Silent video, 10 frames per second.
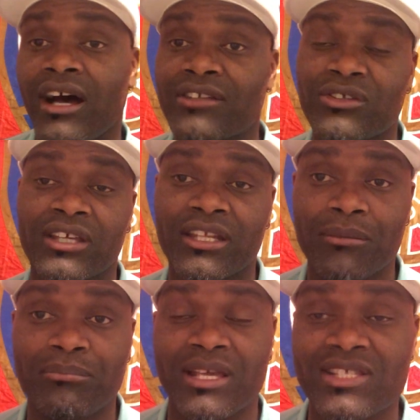and to get
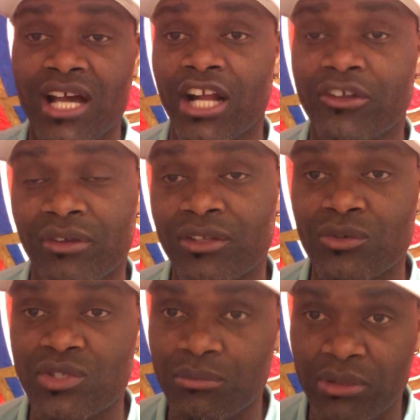the best accurate
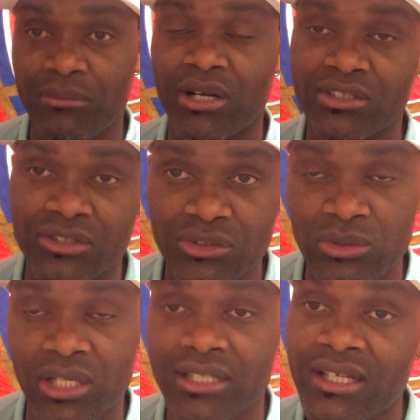news to bring back to
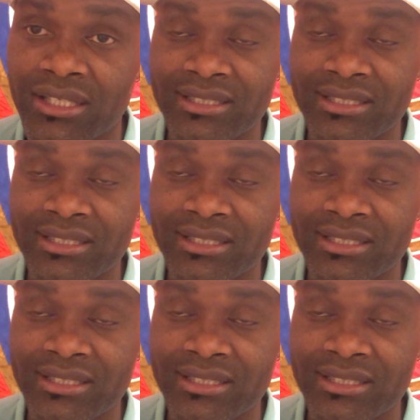you lot.